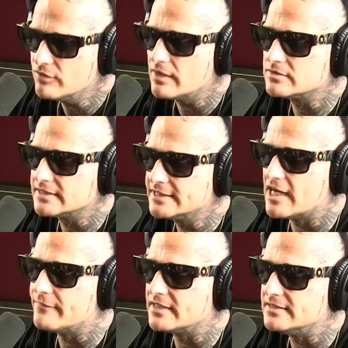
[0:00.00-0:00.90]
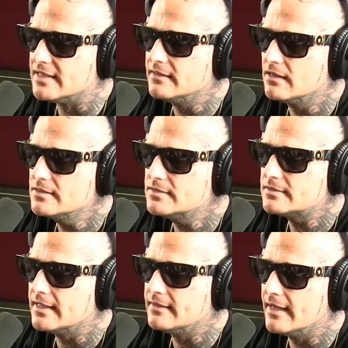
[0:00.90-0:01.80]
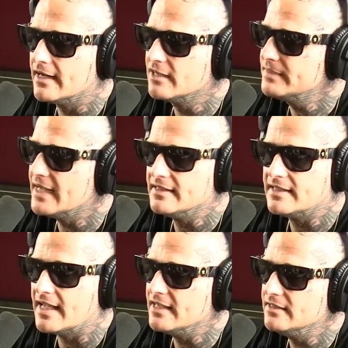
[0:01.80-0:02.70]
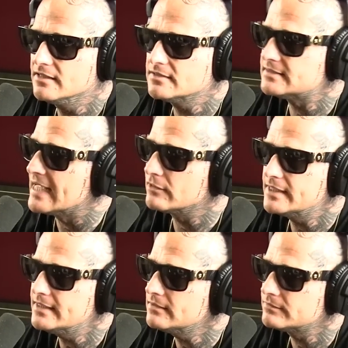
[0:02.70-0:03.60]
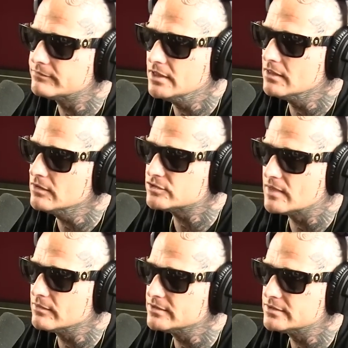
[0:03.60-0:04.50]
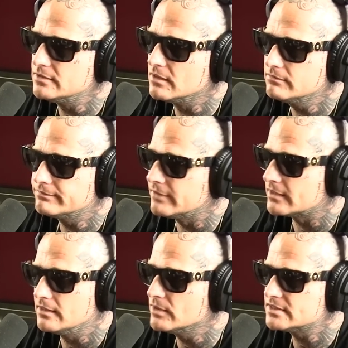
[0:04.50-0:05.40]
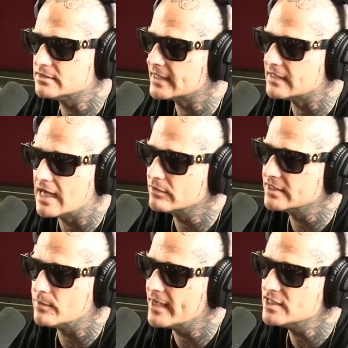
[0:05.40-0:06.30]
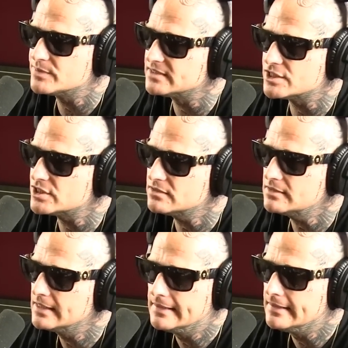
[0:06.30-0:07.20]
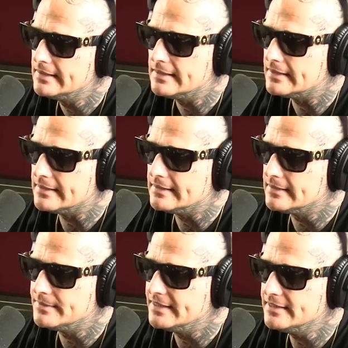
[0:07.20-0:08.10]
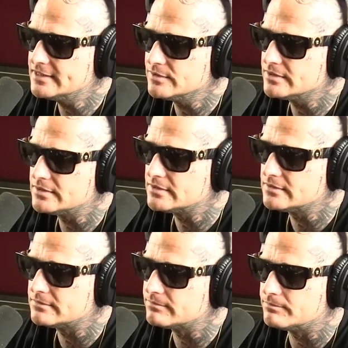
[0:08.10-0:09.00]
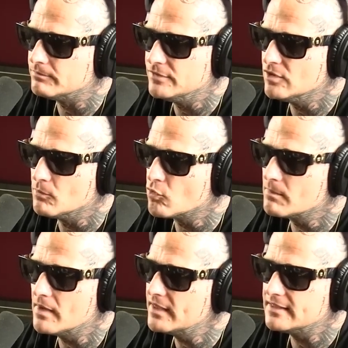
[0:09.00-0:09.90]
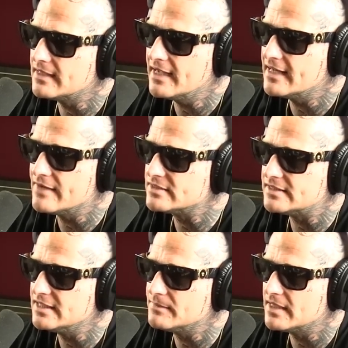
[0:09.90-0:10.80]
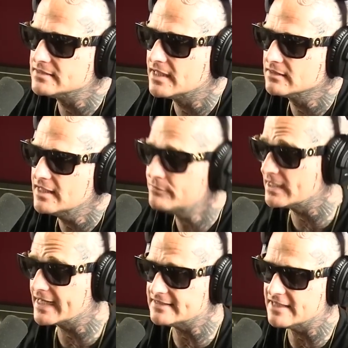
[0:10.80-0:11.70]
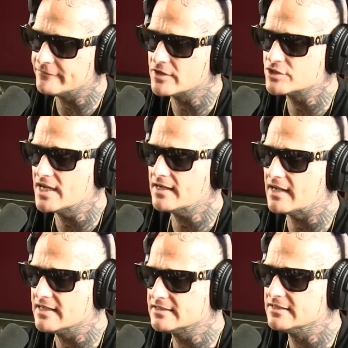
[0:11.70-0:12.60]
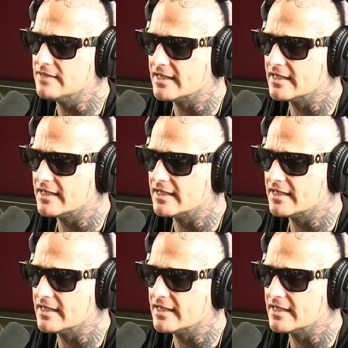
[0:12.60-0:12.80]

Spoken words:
over. I was lead graphic design artist and they hired me $80K a year salary. You know, so I was, you know, fucking, it wasn't like an hourly wage position. And this was, you know, more money than I had ever seen in my entire life. When I got that first check, honestly.